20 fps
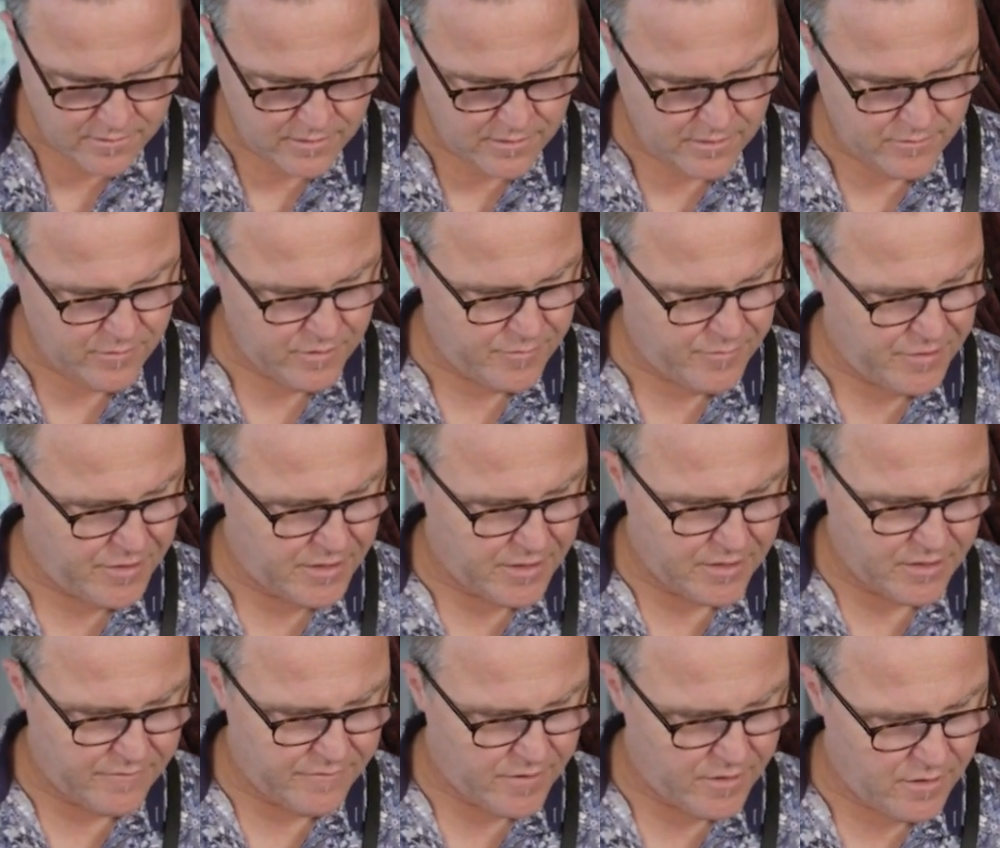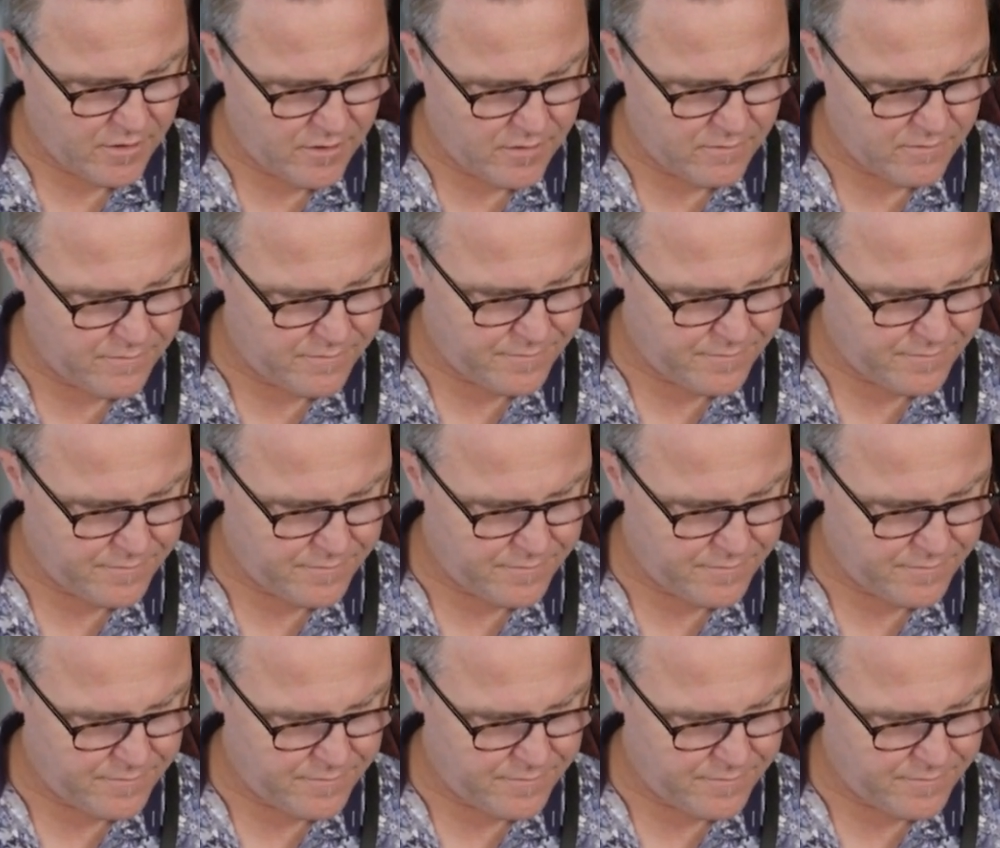That would have been the end of it all.